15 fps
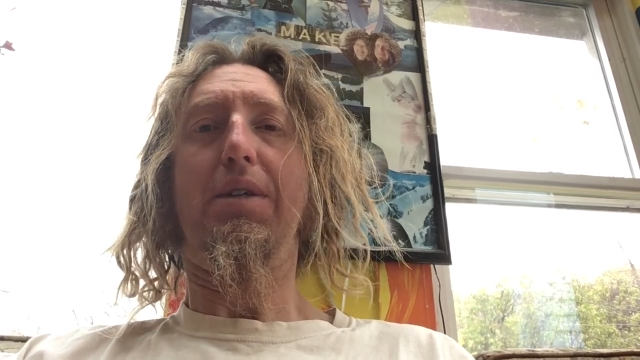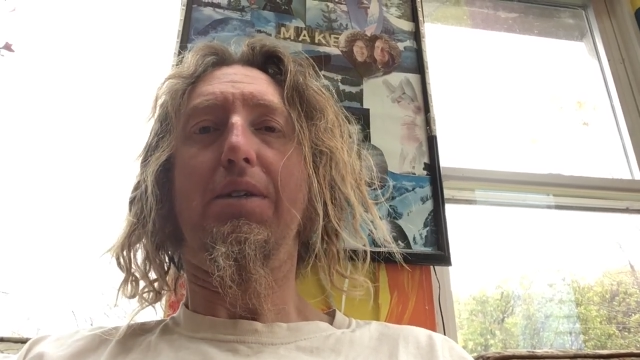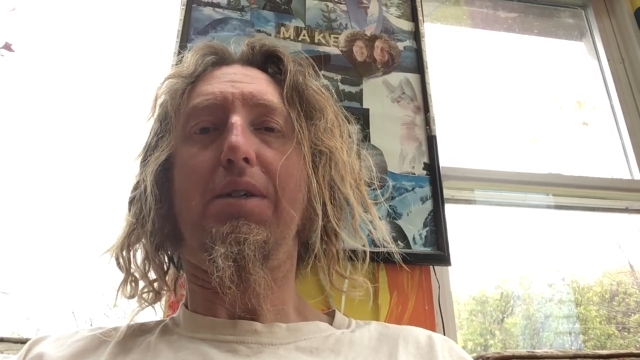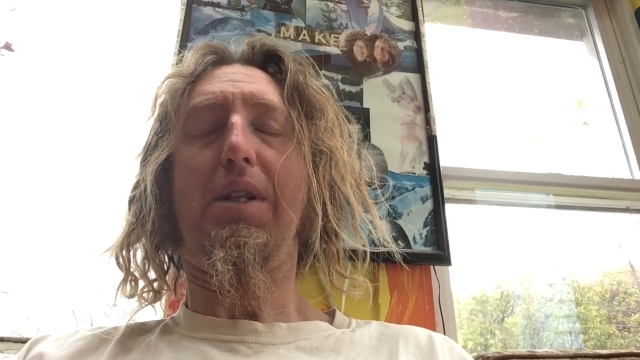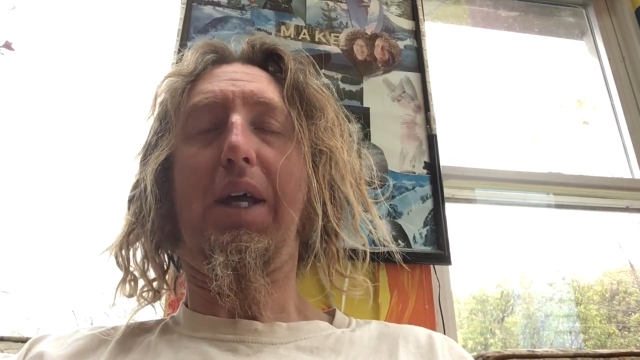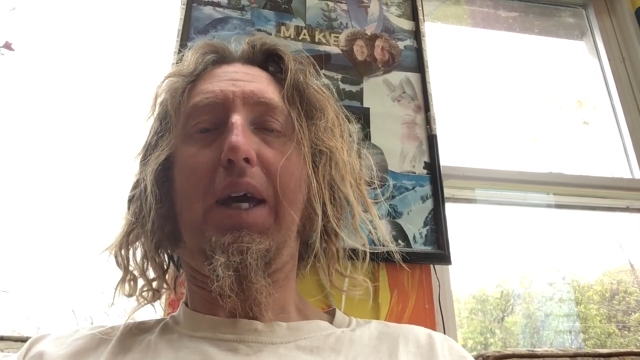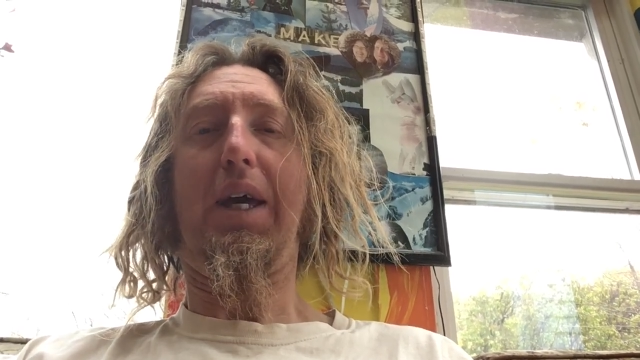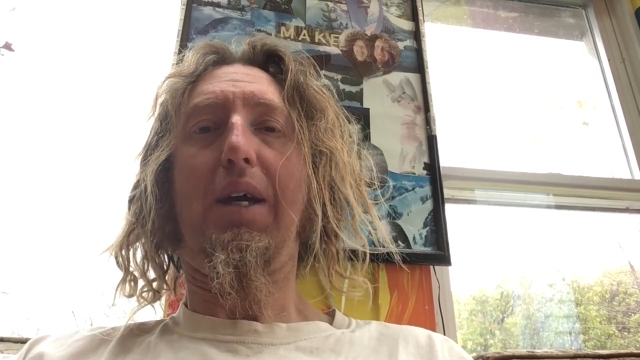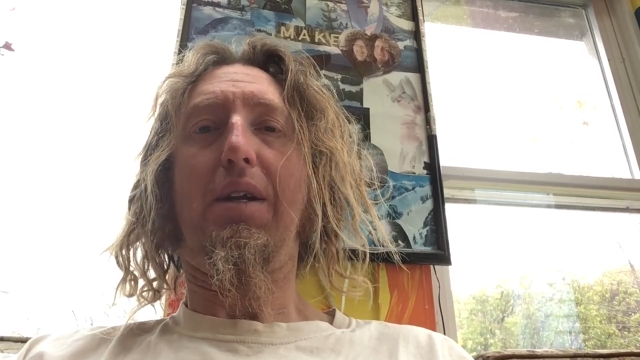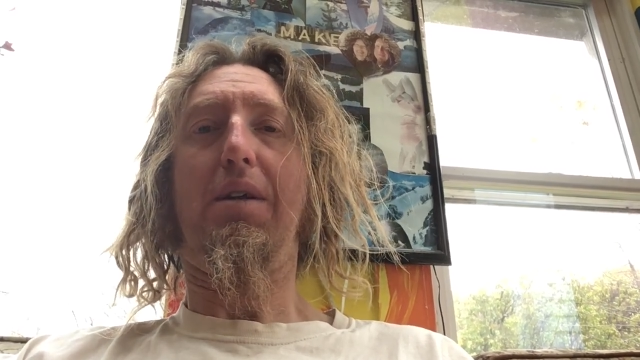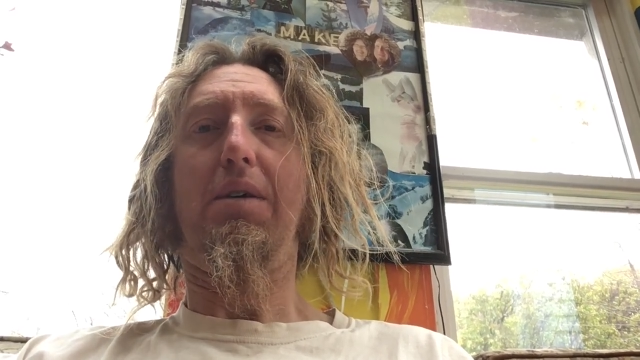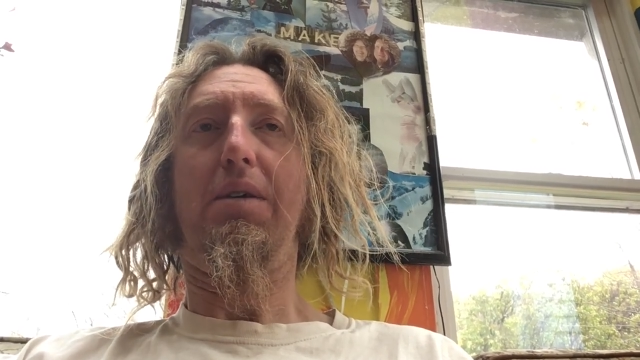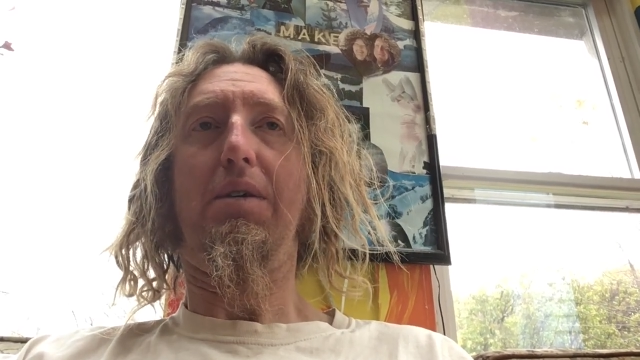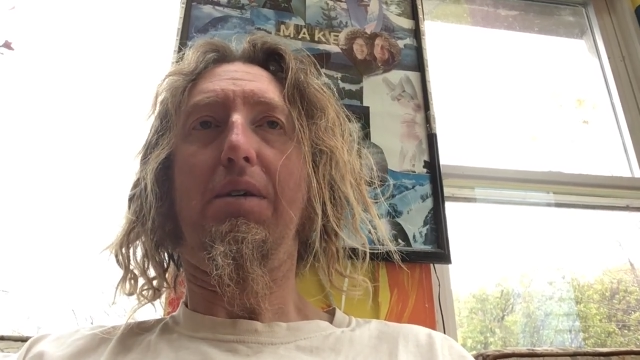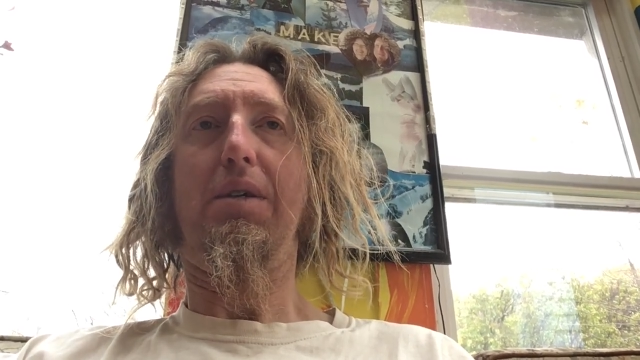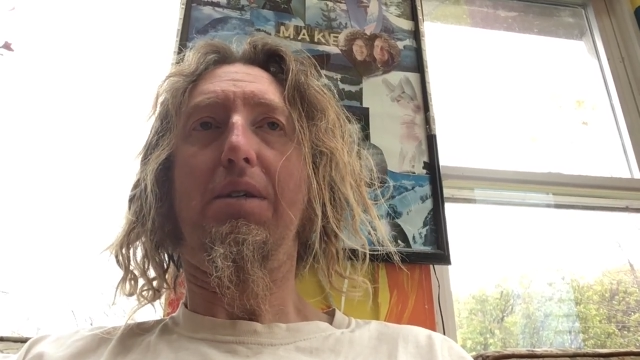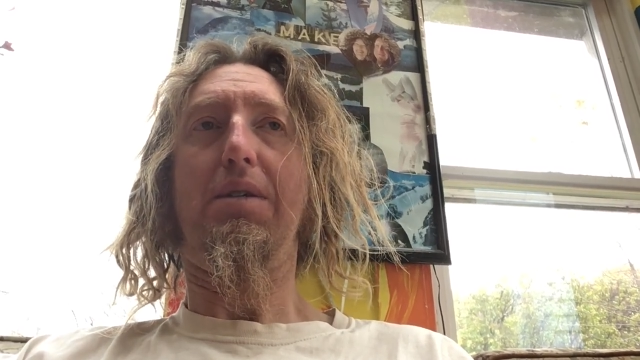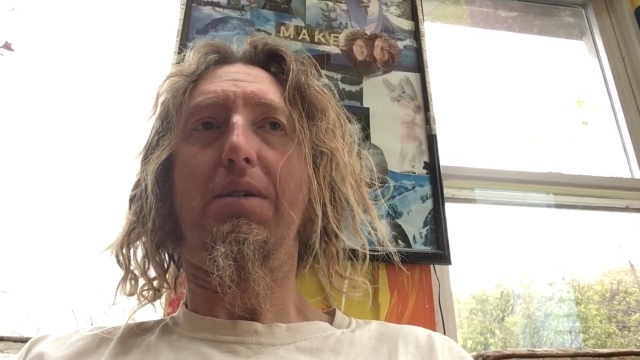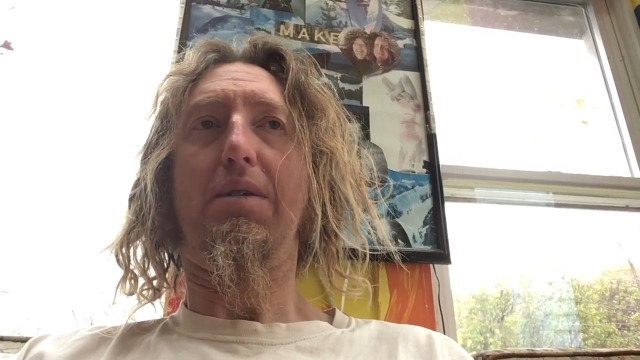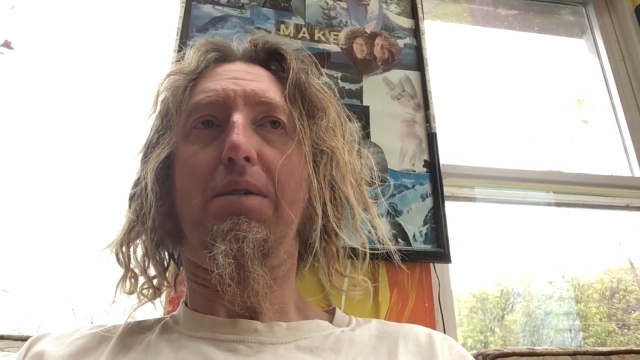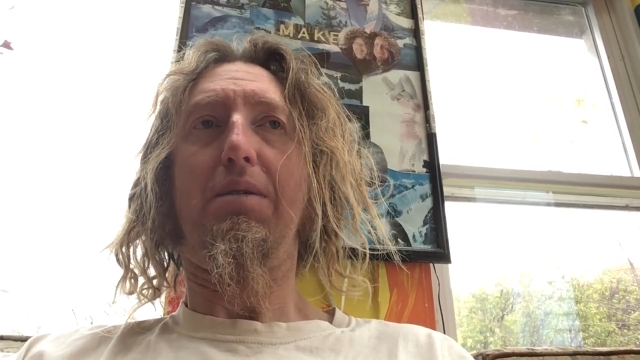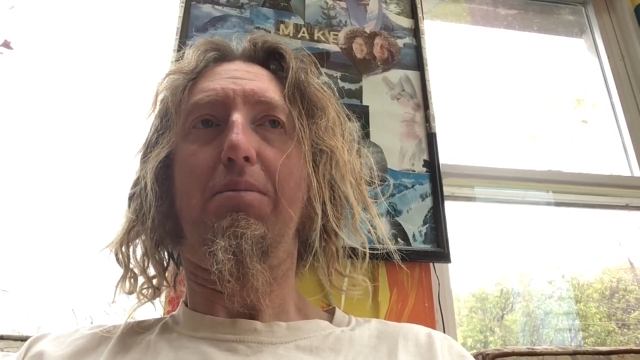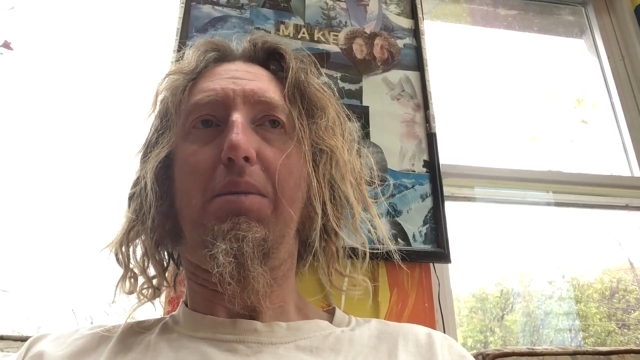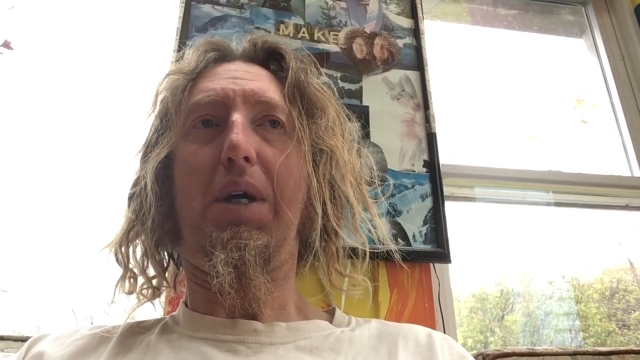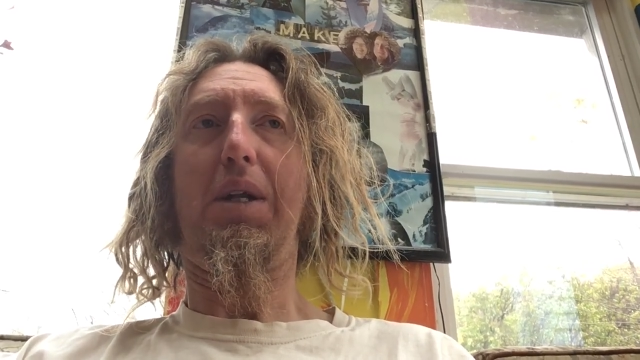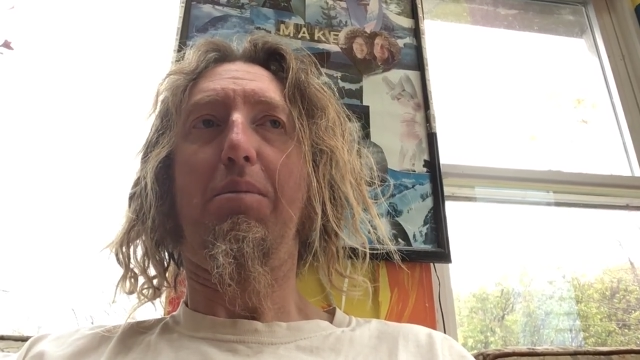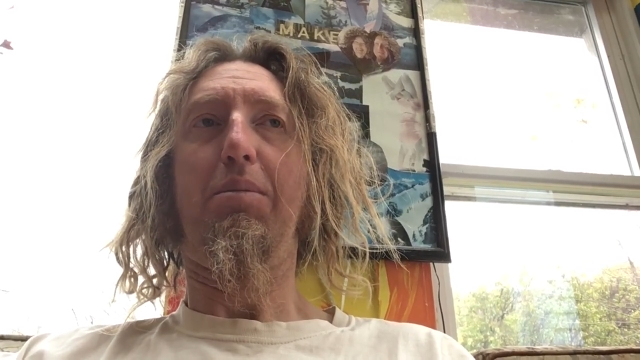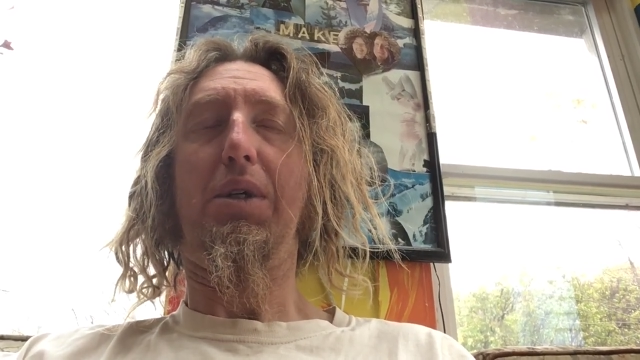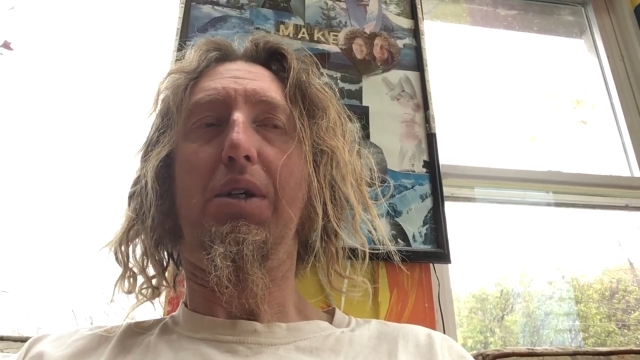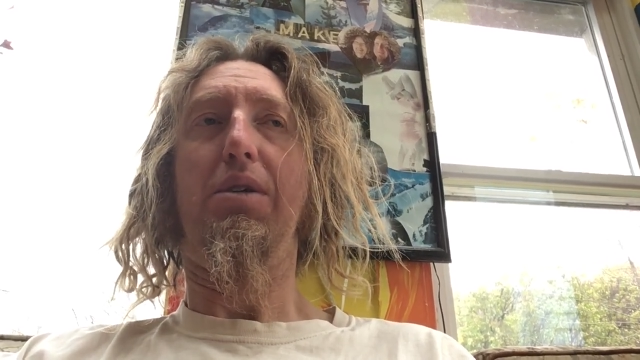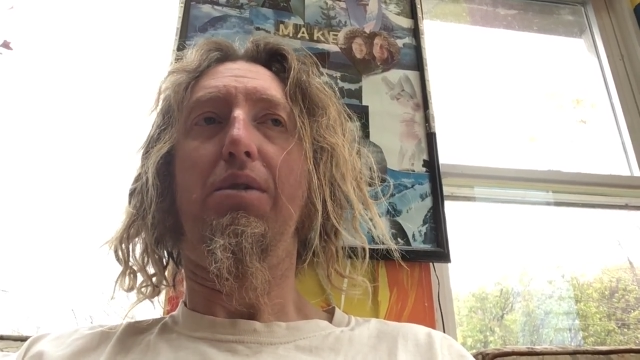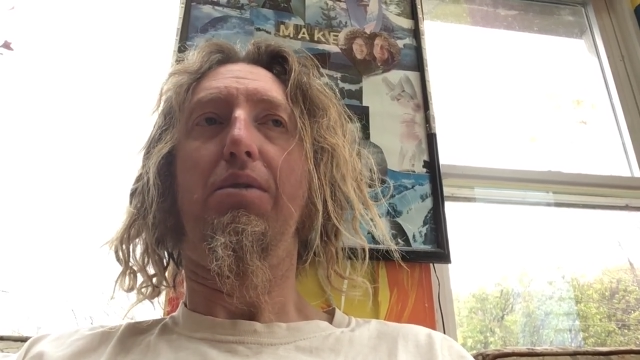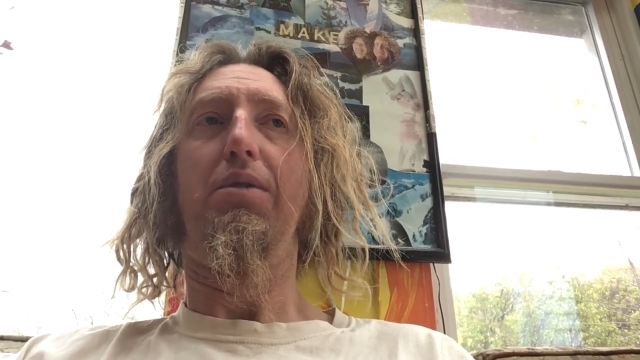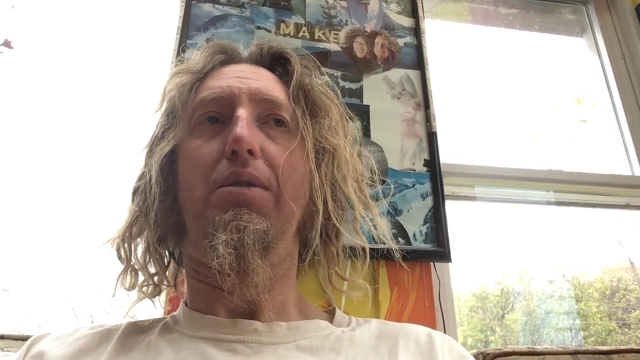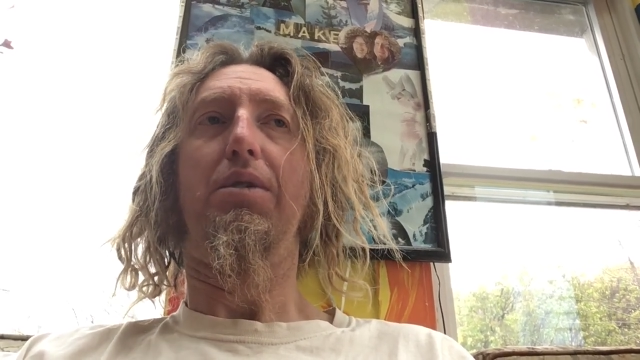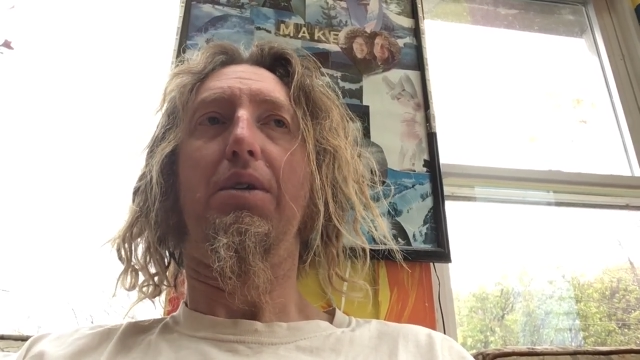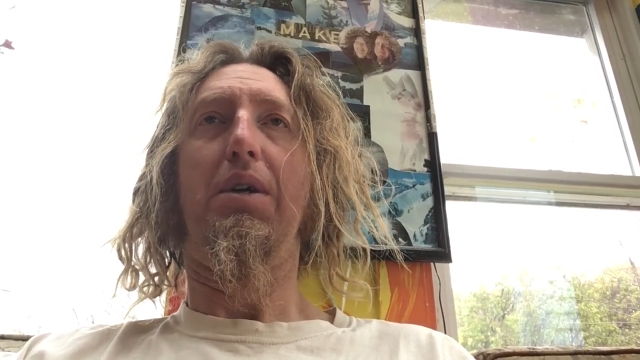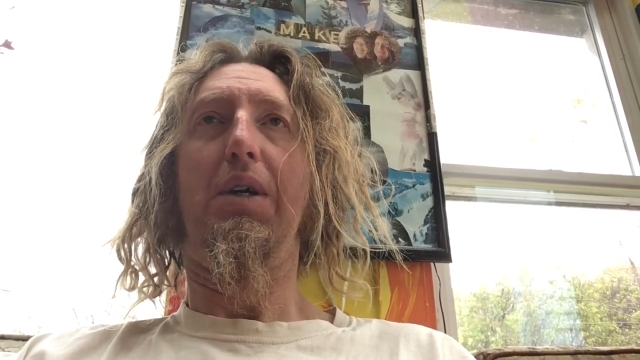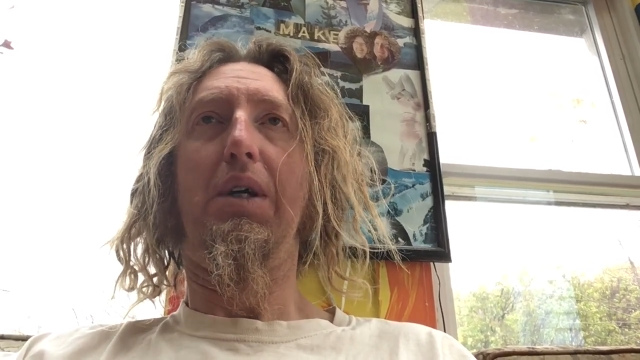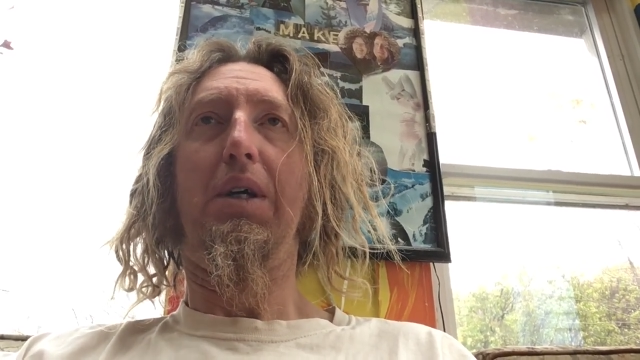This land has been abused